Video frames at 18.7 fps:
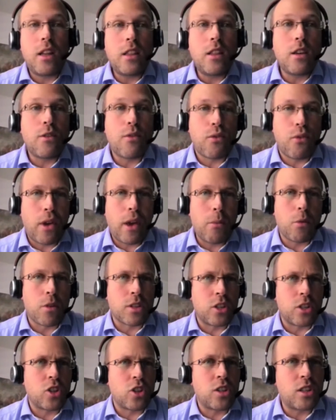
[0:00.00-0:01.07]
the leading
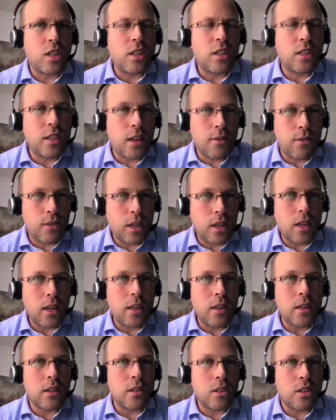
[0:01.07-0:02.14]
framework such as
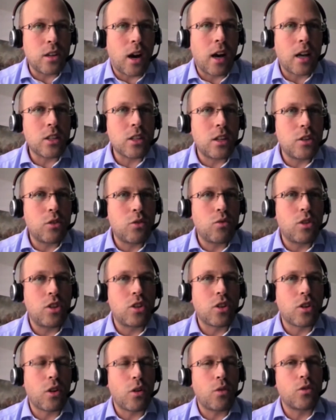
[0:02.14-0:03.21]
TCFD is asking to
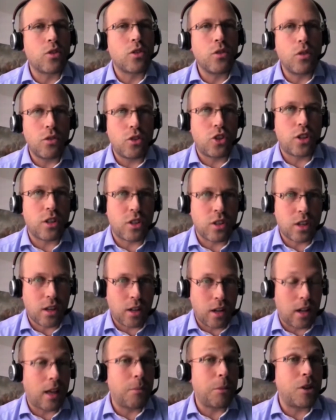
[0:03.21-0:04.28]
disclose not
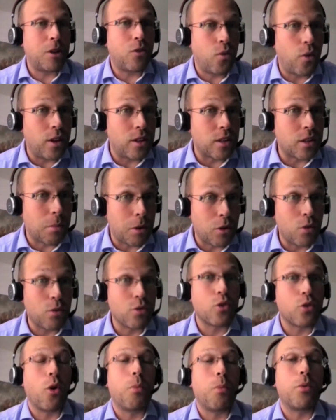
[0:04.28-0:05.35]
just climate risk, but
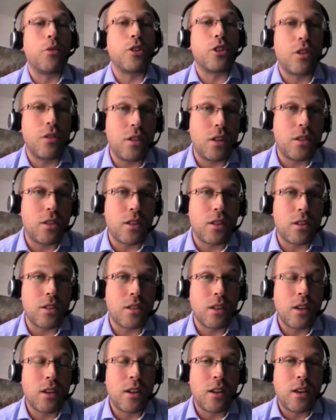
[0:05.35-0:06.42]
also
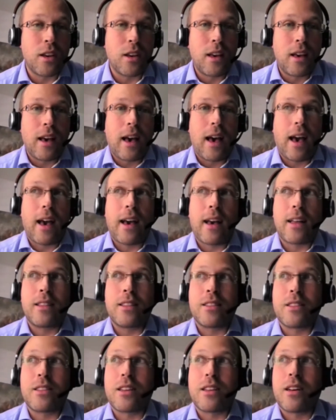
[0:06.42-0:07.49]
opportunities.
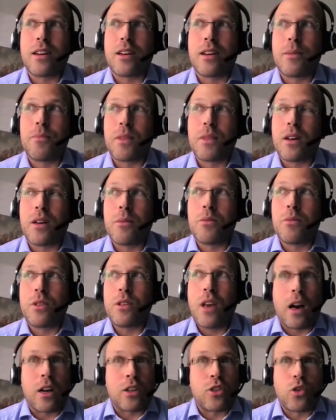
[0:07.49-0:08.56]
And
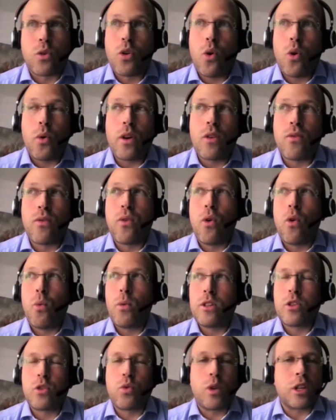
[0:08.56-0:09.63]
so going
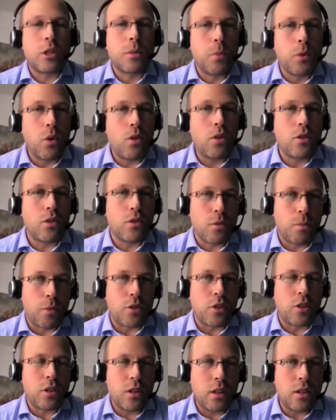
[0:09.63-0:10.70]
forward to explore those
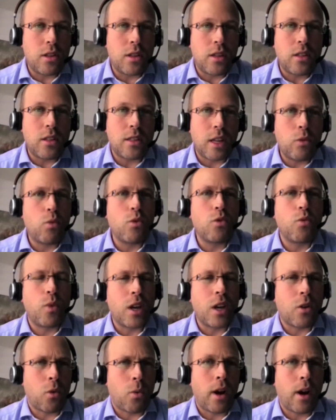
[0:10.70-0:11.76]
opportunities, that would
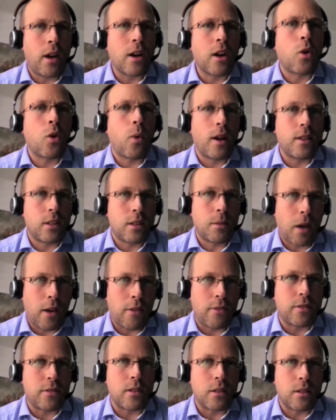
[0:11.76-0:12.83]
require quite some
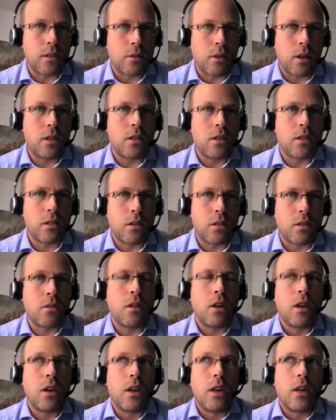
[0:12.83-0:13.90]
effort, right?
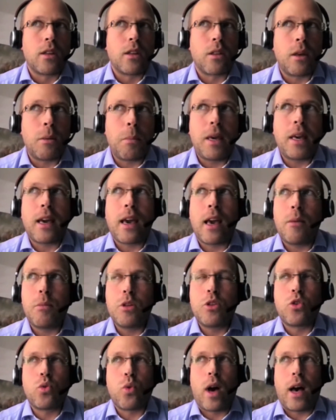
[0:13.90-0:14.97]
So being
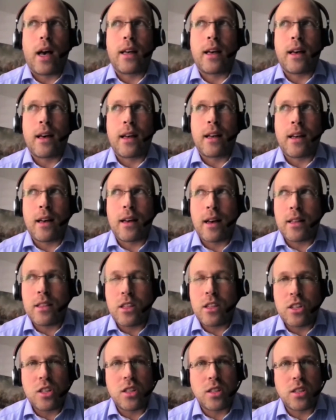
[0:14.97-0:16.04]
able to
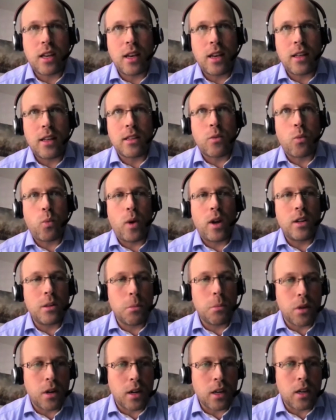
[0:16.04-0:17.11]
understand where
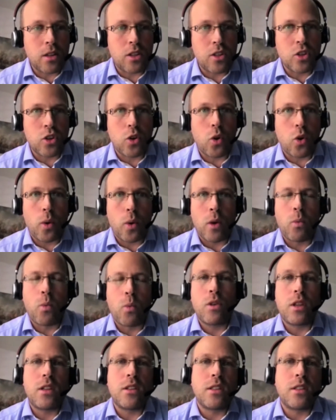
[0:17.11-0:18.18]
the market is going,
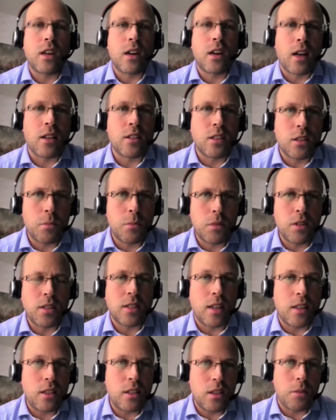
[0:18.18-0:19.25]
what is the customer
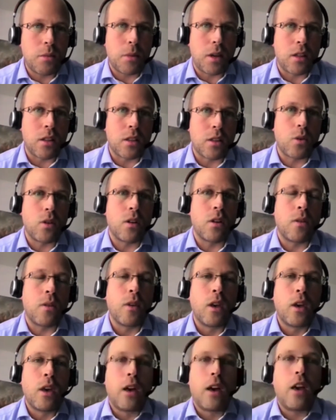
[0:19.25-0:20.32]
sentiment?
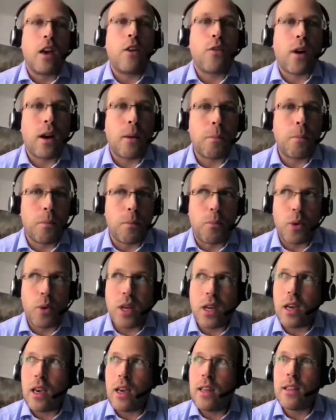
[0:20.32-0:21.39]
If I
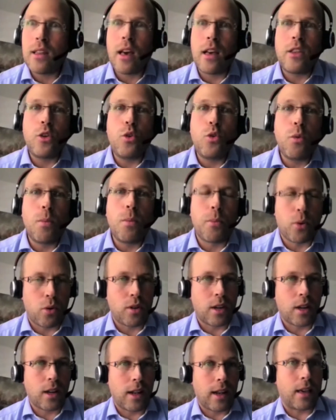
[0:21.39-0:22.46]
bring in a new
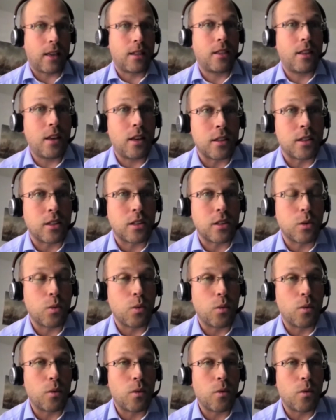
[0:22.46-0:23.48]
product like this,